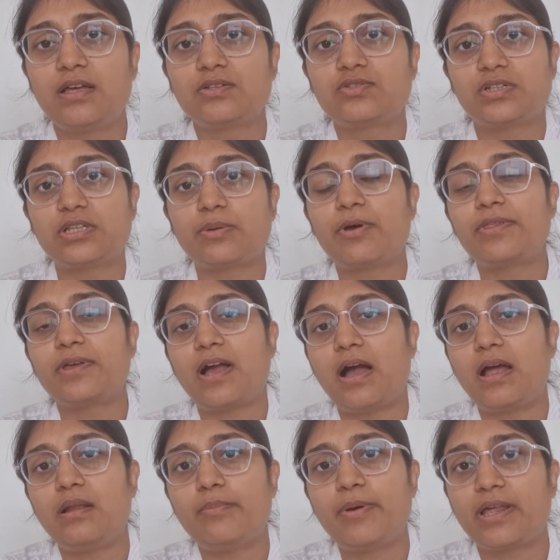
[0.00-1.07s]
So it's about the
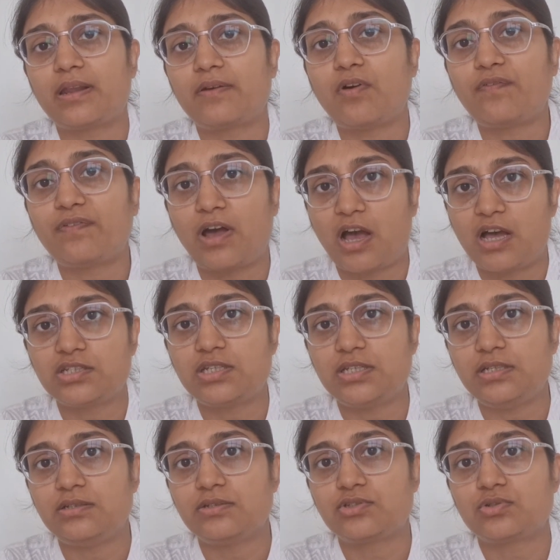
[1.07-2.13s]
Kaal Bhairava of
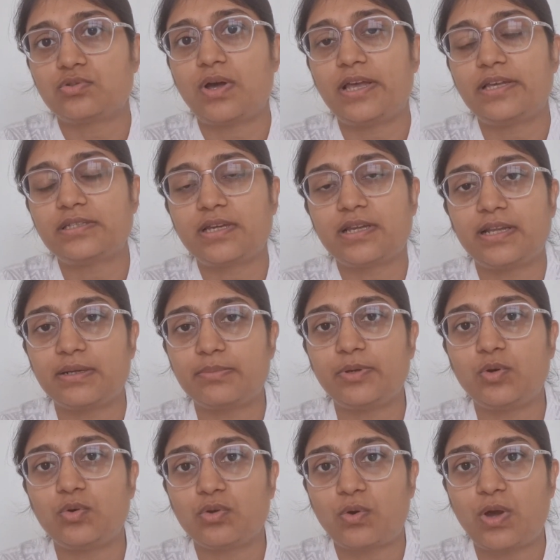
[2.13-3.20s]
Kashi. So I said, let
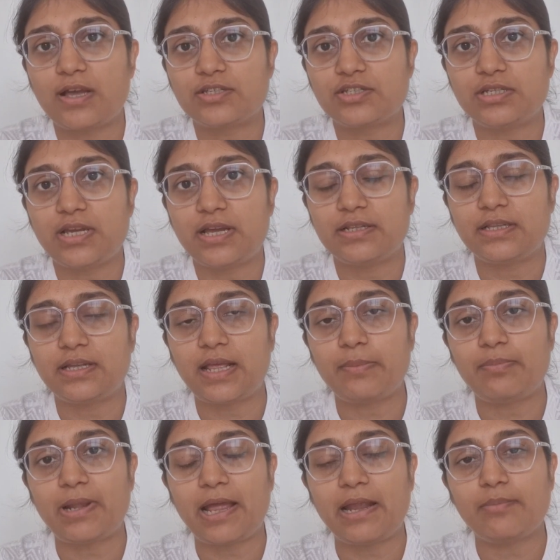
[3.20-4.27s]
me go to Kashi. And then
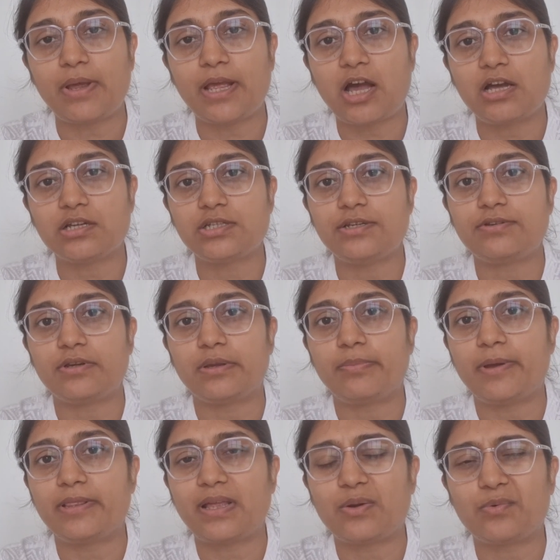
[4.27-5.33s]
I planned my Kashi
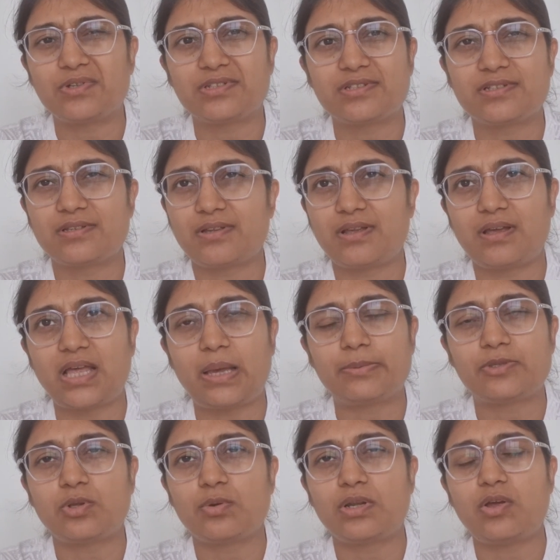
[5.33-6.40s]
trip, and that was
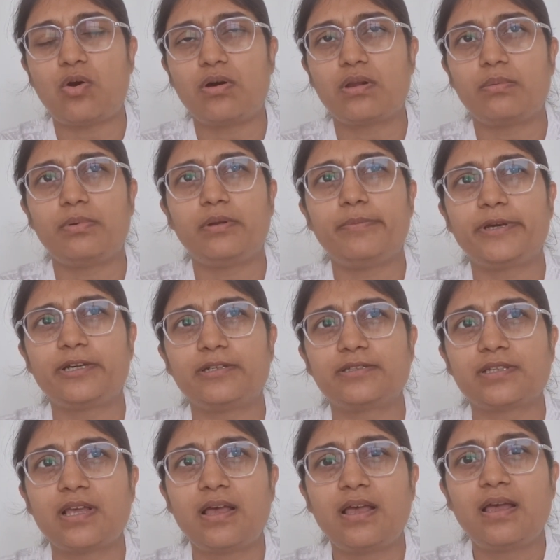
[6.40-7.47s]
absolutely horrible
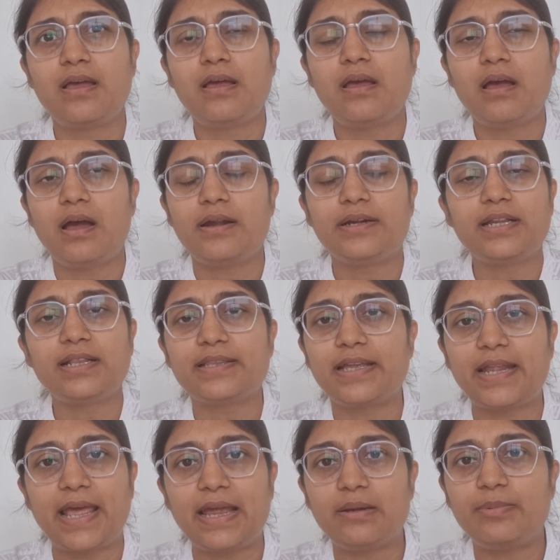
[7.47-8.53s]
because until
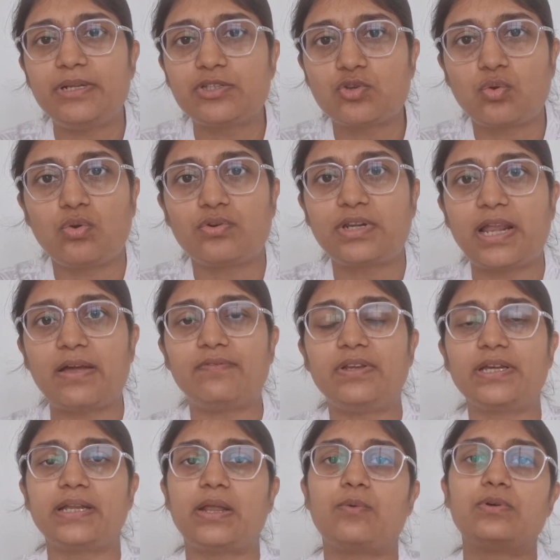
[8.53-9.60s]
then I had been solo
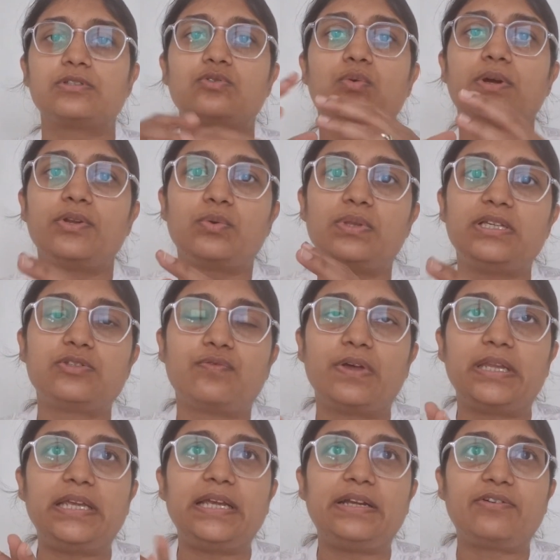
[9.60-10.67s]
traveling and I was going to these
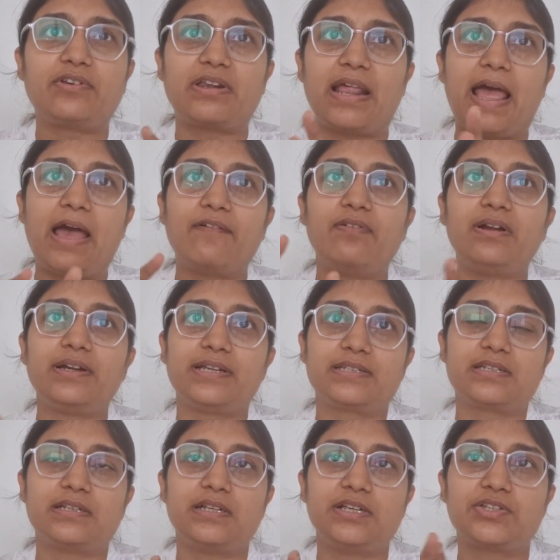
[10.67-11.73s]
very travel
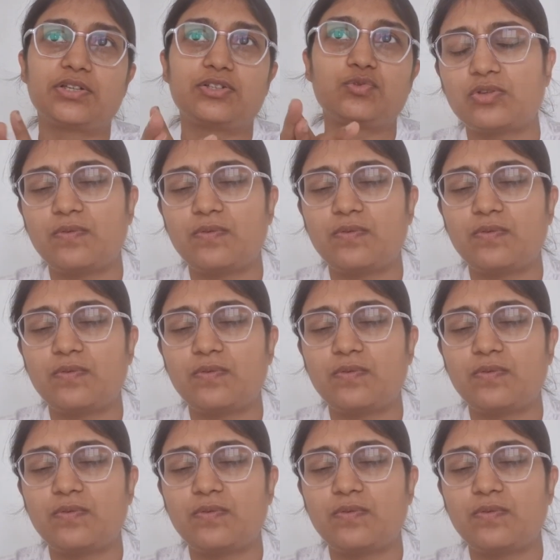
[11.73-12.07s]
destinations.